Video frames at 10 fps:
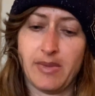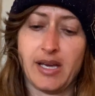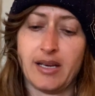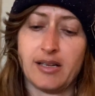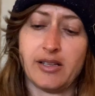
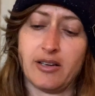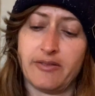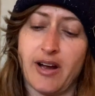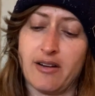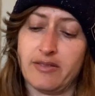I get a
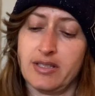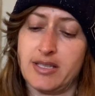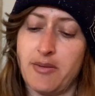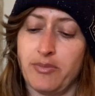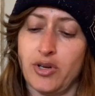clarifier for
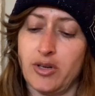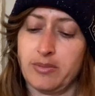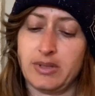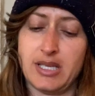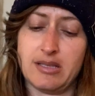this Emperor,
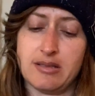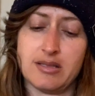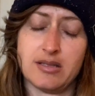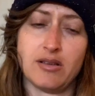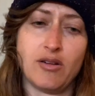
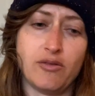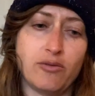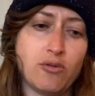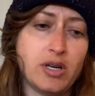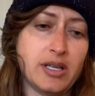please,
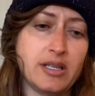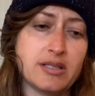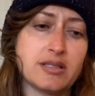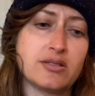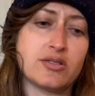of what
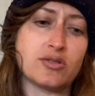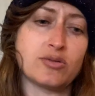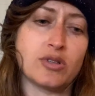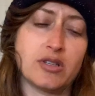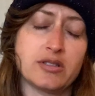is in
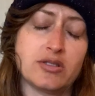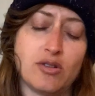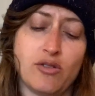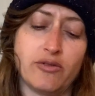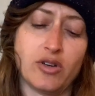store as
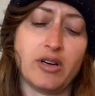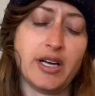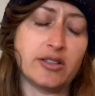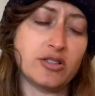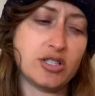the overall
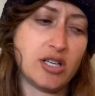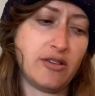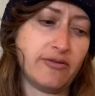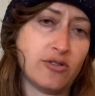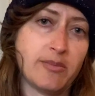
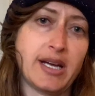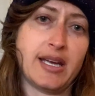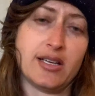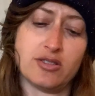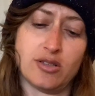energy for my
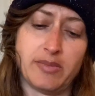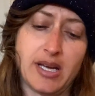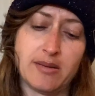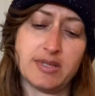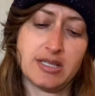Cancer
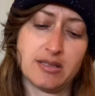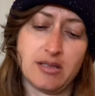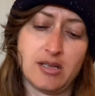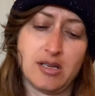base?